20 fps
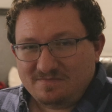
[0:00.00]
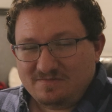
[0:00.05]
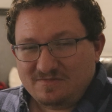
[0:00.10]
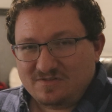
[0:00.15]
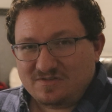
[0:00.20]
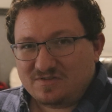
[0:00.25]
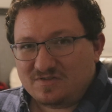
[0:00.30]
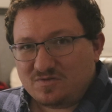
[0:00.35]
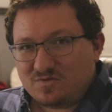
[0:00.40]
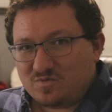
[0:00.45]

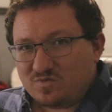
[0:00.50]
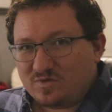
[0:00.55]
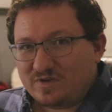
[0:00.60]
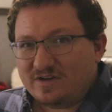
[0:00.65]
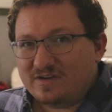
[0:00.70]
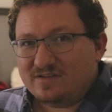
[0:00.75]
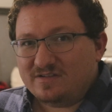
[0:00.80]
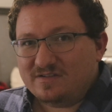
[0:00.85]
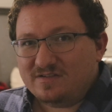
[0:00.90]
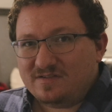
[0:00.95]
this is the
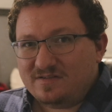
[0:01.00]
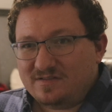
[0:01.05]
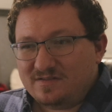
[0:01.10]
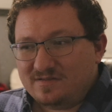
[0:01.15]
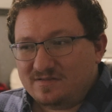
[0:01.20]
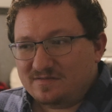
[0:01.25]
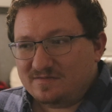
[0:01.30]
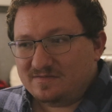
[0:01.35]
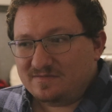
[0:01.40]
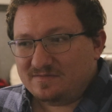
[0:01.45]

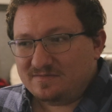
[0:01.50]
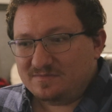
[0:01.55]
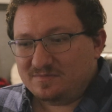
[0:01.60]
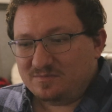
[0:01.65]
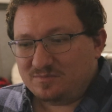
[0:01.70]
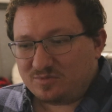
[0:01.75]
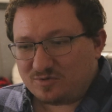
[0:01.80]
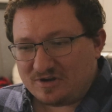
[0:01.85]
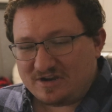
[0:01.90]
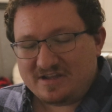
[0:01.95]
weirdest
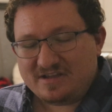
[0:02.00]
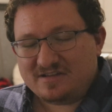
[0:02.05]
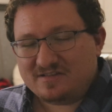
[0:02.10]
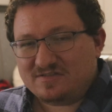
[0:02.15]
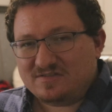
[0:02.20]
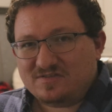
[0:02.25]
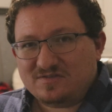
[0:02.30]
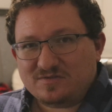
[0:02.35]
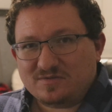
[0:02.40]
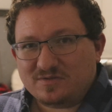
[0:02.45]
break-in
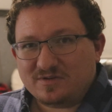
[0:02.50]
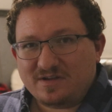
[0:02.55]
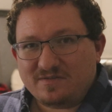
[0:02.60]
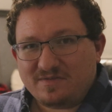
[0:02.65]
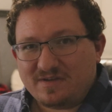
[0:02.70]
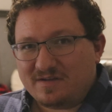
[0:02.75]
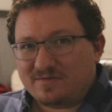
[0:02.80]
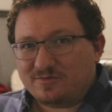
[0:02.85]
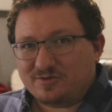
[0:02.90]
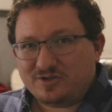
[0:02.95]
story I've
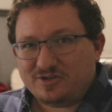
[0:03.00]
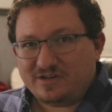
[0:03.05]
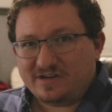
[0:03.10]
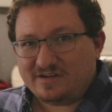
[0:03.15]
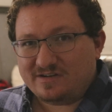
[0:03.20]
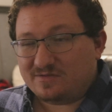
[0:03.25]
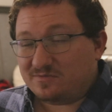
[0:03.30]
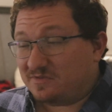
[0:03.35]
ever shared.